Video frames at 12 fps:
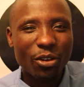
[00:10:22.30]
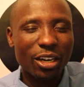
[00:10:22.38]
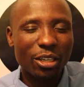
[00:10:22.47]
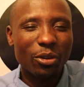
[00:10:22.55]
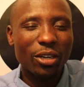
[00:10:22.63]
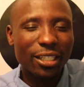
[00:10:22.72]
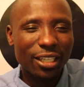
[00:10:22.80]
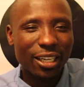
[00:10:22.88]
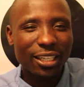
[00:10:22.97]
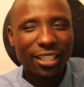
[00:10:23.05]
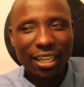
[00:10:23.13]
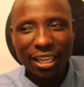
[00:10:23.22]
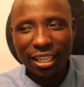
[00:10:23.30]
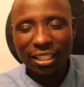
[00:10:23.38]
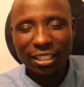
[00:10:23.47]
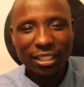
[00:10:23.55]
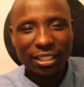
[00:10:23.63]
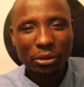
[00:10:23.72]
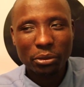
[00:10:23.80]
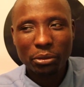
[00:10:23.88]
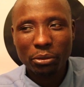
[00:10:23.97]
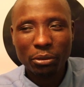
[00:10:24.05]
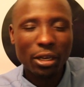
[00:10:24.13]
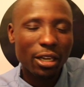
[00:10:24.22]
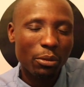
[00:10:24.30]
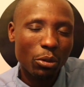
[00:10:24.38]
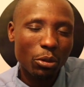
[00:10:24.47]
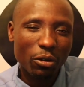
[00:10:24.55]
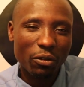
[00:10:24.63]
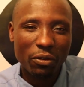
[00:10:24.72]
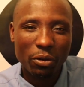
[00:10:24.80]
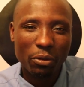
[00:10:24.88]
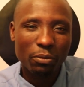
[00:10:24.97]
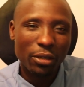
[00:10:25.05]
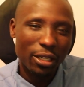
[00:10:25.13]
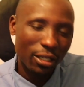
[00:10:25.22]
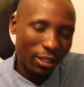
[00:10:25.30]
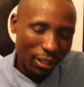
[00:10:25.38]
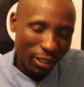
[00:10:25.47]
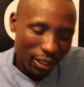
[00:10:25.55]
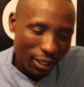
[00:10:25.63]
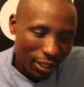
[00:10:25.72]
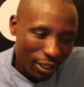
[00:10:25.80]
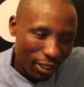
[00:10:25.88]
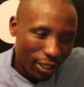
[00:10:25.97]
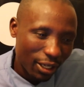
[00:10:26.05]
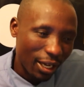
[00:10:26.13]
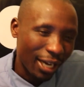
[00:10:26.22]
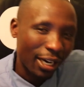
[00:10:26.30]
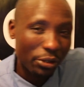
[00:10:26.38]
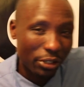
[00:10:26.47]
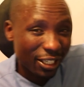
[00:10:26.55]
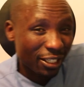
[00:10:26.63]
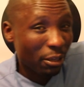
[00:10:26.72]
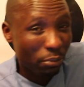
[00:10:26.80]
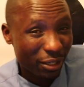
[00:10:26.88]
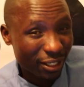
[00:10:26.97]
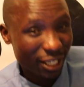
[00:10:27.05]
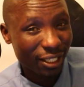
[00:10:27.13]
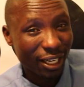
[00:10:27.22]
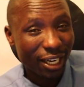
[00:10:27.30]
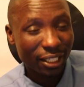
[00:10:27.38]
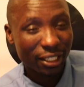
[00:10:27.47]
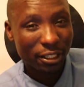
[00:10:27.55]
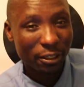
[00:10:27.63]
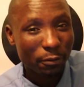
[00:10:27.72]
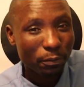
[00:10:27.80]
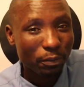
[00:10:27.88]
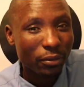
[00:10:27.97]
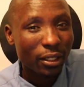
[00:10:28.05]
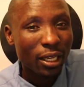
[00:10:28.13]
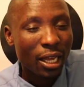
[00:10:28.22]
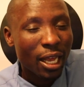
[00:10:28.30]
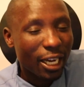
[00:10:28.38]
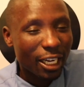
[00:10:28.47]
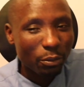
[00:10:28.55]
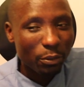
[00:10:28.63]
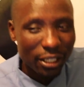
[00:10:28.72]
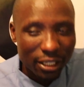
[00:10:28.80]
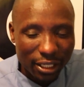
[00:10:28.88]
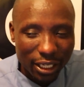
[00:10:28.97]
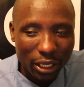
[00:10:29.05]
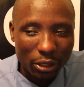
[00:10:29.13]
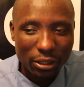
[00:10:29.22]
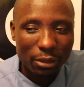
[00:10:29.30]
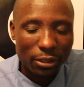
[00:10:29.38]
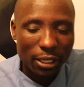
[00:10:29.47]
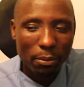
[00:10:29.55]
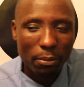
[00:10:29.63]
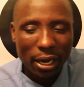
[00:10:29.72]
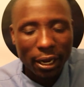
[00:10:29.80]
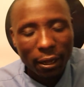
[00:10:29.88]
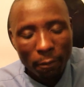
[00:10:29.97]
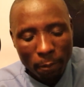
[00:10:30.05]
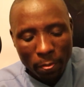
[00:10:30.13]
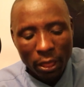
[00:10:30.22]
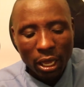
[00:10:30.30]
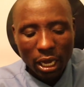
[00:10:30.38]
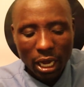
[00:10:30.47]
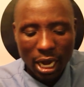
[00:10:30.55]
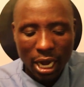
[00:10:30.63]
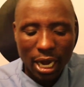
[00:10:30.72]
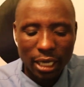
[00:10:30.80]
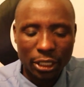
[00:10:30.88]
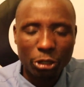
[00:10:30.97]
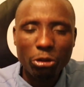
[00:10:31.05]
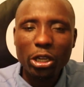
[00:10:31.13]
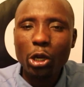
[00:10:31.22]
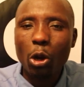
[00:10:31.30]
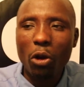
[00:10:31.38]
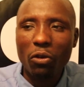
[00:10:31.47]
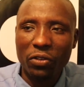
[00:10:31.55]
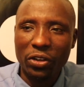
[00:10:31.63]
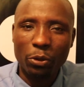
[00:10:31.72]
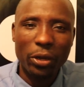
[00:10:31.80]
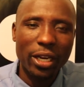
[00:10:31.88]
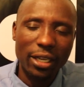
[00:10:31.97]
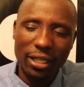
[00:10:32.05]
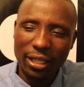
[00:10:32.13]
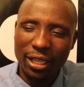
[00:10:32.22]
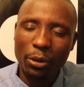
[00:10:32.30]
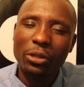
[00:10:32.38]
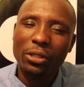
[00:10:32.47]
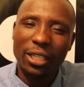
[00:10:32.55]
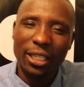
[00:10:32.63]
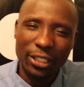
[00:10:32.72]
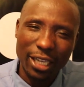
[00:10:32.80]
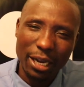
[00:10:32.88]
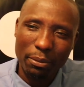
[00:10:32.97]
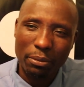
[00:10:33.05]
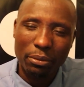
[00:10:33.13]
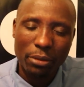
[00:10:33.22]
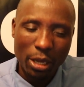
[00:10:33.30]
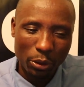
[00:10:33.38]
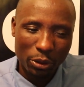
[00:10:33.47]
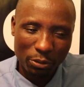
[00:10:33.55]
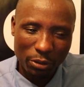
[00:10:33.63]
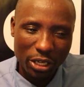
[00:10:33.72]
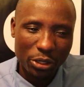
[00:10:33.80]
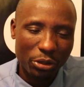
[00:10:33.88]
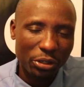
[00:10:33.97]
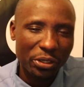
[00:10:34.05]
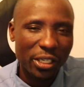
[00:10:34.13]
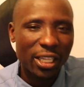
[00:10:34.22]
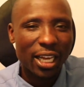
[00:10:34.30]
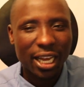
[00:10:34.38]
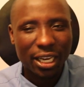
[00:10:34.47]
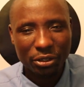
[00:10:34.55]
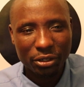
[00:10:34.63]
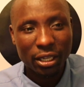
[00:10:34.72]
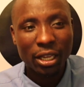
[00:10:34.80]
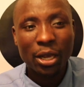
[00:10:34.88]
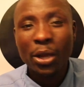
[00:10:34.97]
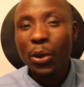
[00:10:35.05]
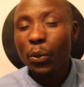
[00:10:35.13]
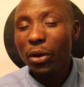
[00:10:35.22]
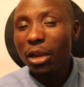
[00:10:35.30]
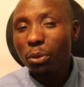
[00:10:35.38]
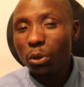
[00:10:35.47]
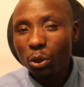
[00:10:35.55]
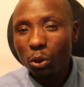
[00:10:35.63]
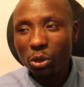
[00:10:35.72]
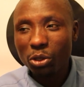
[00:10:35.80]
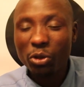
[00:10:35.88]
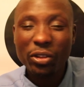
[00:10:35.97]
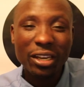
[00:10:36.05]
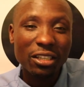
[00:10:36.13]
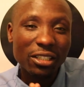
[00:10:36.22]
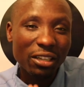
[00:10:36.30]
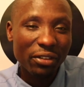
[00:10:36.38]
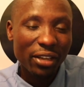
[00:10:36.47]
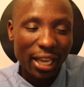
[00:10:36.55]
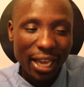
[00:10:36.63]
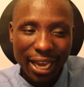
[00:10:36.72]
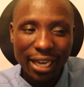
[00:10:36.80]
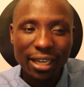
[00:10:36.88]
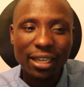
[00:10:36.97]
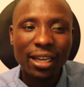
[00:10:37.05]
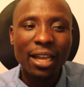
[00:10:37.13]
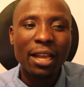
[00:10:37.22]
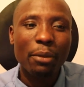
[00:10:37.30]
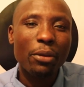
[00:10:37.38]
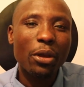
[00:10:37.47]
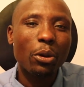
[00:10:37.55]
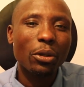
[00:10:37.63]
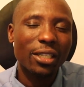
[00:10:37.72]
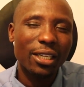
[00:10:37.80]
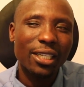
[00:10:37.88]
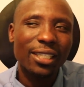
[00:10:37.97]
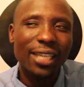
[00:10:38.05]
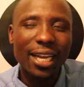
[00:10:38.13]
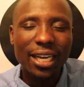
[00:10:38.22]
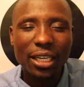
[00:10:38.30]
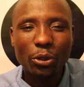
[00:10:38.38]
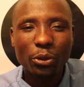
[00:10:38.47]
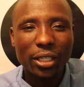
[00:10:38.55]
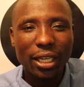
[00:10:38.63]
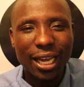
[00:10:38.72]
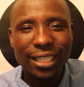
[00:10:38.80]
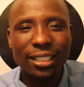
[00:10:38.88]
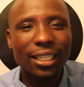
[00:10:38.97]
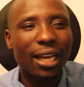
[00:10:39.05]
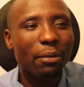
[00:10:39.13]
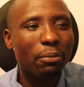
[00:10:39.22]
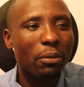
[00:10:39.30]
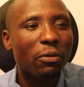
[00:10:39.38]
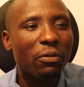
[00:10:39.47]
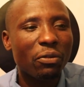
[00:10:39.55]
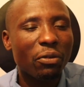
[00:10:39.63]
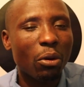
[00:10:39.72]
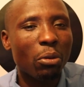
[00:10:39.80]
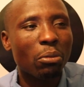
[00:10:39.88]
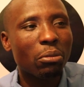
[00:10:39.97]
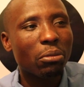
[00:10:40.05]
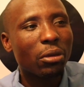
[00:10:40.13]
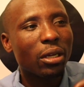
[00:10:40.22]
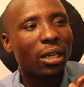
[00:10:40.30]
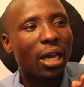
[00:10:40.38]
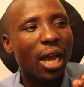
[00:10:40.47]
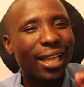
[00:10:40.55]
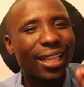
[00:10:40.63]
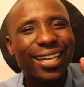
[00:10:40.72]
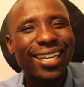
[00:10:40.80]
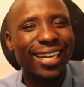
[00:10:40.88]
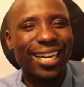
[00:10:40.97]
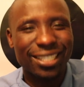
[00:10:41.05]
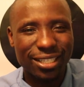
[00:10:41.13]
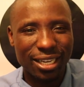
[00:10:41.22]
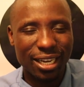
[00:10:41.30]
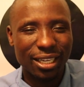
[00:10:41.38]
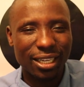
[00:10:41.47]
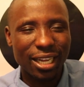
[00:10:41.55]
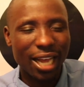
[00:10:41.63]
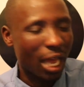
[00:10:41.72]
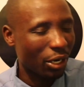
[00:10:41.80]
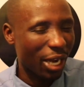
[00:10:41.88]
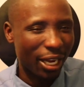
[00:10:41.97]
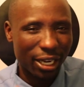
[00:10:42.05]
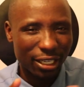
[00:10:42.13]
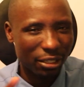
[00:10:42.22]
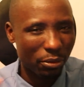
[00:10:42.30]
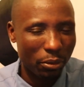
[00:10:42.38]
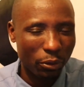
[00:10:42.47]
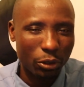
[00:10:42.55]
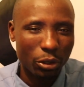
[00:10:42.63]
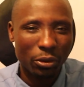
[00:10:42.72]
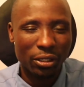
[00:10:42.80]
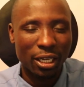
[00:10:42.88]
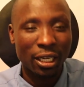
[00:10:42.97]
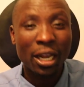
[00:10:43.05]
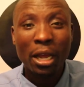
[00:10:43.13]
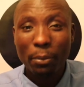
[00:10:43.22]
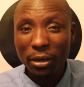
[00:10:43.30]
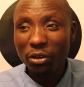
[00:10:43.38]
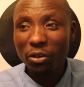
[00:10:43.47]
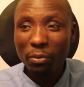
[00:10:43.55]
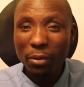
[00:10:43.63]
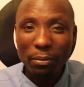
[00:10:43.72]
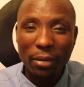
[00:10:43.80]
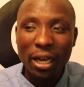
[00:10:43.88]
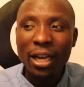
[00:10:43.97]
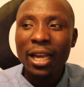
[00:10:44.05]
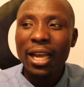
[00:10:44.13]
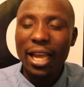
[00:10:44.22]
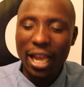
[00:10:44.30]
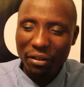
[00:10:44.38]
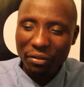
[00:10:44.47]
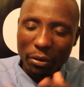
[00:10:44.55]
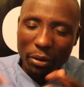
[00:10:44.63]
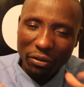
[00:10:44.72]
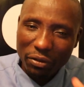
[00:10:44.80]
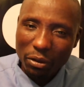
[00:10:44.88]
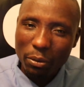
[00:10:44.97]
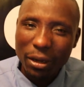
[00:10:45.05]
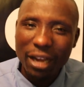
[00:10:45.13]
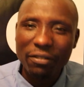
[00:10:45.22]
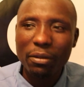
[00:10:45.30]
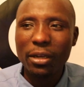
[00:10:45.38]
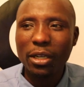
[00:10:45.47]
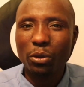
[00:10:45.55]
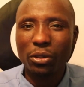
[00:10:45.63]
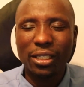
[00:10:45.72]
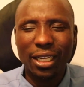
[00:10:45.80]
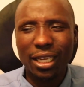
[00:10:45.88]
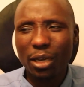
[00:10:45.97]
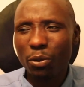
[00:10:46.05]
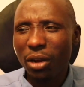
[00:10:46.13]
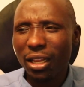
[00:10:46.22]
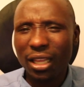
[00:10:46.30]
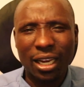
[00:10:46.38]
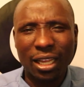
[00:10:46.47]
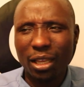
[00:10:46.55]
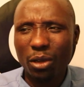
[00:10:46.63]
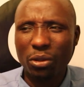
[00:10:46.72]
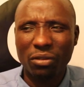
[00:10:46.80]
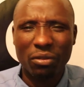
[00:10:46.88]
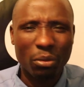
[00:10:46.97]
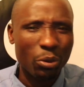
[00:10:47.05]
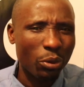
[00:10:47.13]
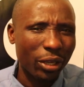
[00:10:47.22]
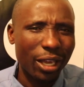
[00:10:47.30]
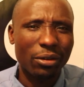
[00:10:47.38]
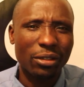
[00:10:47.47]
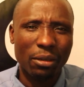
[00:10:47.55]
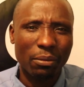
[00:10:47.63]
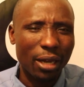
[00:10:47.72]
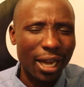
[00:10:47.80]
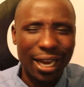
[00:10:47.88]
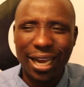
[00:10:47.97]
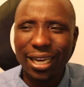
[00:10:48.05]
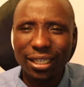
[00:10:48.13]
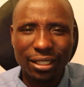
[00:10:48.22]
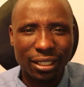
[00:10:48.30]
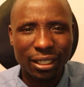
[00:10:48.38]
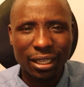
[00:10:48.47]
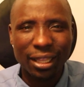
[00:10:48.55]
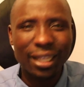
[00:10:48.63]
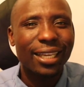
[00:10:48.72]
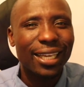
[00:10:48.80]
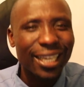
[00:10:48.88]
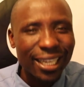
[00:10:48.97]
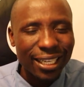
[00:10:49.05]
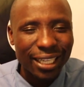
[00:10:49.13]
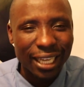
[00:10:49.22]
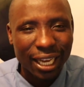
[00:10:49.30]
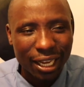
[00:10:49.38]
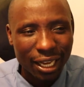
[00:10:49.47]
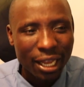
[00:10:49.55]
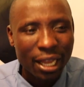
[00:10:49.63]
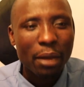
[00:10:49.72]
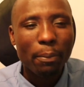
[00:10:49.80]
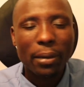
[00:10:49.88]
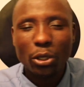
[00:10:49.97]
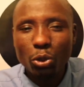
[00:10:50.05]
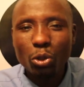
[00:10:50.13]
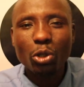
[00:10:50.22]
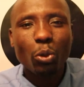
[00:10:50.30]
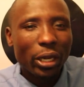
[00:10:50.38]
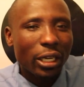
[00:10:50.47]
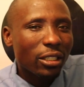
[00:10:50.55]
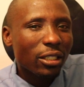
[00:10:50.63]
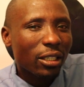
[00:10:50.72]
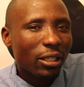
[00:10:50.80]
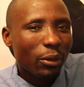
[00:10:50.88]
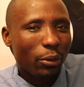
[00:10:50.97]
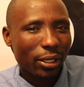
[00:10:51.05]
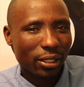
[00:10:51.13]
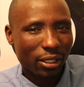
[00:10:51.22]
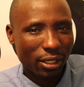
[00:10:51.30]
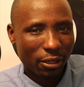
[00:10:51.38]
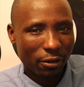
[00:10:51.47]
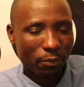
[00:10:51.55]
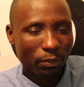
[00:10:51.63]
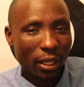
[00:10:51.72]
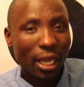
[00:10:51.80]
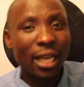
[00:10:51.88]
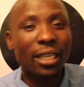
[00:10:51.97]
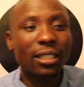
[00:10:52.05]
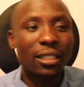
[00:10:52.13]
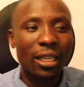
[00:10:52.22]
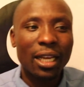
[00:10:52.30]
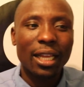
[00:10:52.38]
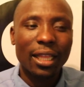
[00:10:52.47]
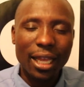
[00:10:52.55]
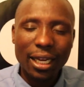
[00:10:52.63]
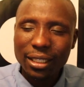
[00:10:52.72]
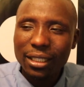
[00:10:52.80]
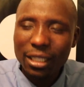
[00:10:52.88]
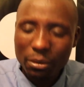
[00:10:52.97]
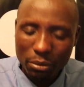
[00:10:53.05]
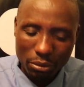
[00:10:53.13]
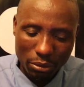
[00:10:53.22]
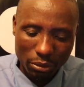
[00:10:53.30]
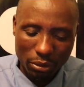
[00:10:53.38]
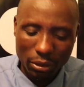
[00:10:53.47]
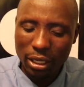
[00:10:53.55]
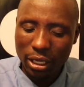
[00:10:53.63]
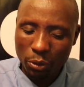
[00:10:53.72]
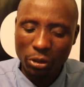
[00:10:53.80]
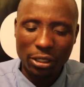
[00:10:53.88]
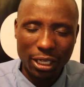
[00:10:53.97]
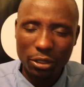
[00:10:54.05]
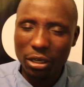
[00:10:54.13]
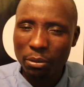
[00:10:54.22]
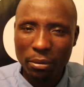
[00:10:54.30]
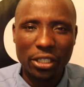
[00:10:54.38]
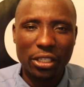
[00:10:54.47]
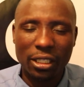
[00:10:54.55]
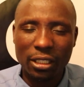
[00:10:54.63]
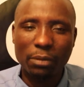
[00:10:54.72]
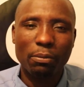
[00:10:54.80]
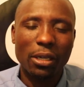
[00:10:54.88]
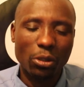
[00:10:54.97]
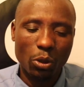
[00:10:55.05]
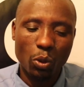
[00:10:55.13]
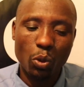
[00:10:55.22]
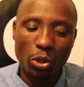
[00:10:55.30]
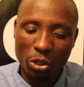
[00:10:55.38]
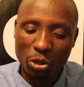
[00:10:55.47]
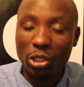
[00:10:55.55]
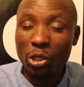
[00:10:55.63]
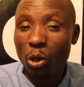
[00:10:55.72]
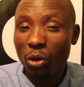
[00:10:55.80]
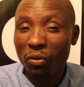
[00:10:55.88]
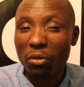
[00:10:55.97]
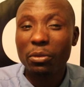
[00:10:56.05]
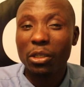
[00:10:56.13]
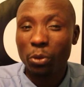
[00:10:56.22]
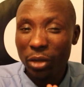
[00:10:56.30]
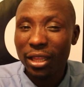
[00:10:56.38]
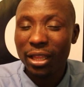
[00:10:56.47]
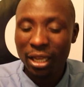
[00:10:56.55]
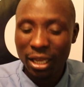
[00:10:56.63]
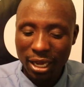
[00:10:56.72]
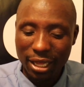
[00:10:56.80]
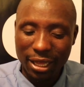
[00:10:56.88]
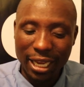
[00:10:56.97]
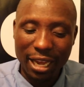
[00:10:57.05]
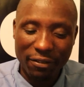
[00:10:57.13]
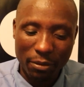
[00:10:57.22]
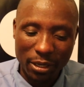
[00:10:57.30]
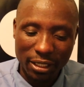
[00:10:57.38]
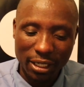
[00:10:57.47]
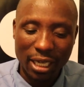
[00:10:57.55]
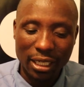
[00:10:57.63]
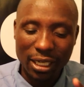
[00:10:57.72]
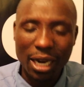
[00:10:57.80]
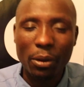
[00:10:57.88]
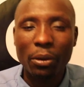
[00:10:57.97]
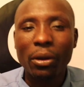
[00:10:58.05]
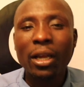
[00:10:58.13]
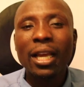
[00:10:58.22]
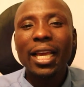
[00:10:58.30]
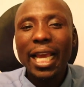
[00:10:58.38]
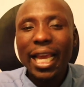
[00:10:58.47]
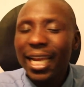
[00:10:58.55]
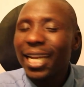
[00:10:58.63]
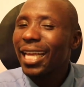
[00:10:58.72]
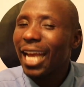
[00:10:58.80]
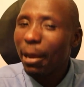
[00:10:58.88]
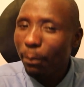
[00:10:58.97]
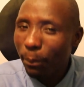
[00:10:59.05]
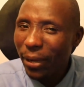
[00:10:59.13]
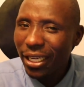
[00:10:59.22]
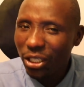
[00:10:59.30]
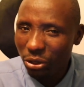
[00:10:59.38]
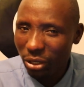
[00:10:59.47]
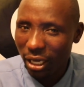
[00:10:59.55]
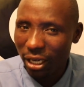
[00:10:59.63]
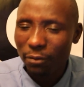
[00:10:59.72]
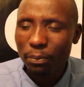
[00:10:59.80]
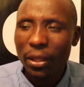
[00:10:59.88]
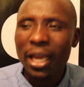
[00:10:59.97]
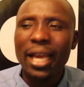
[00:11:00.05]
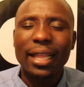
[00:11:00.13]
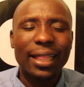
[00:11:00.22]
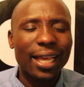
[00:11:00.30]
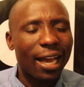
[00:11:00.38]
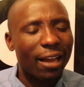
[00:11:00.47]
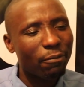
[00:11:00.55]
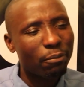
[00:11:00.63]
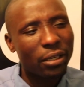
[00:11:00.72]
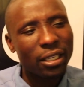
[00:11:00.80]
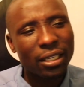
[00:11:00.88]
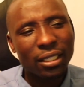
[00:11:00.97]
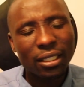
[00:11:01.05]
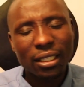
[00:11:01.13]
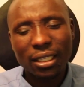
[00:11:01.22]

congratulated uh, William Ruto for being announced as the president elect. Let me just take you some time back. Uh, during COVID, when there was the jab that was being introduced to the country, William Ruto was on the receiving end because he decided to take a jab from, I think, Russia. I, I can't remember which one was that. But do remember, everyone from government was taking one that I think was from UK or some country, I think India. But Ruto went west. And that seemed he was actually bashed as person who was not in conformity with the government stand. Now, in the campaign trail, there have been